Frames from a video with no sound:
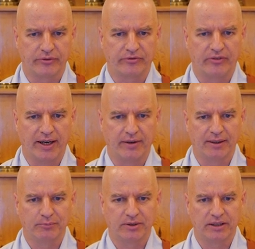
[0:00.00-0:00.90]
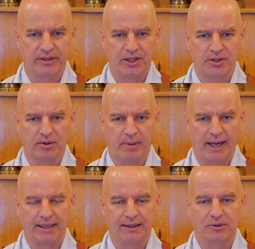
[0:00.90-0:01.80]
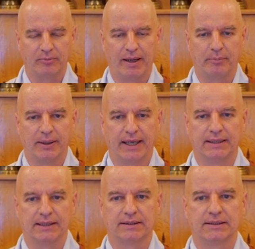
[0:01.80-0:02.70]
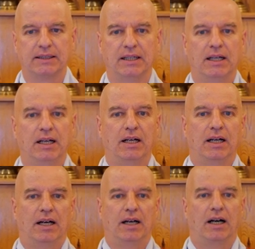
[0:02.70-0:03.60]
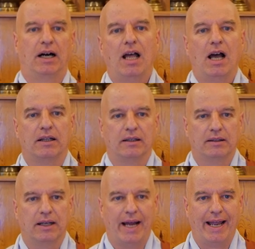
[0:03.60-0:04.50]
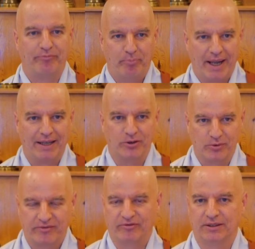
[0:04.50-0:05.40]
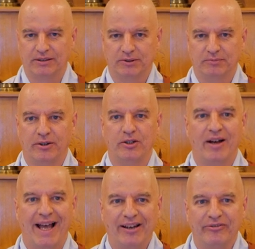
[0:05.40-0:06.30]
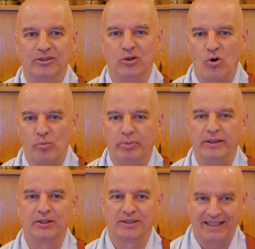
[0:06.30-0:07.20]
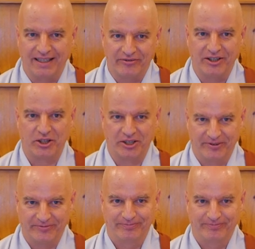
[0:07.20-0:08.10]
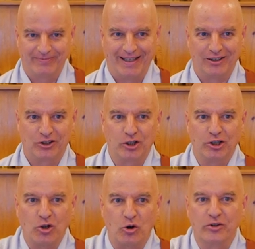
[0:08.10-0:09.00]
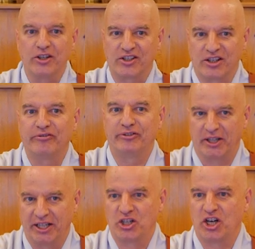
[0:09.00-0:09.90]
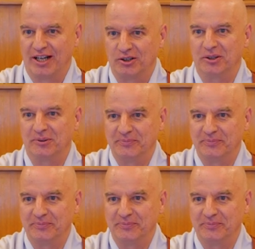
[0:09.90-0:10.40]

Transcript: the fire, and motivation back into my practice? Hanan, I have bad news for you. You have to open your television and turn on the suffering channel.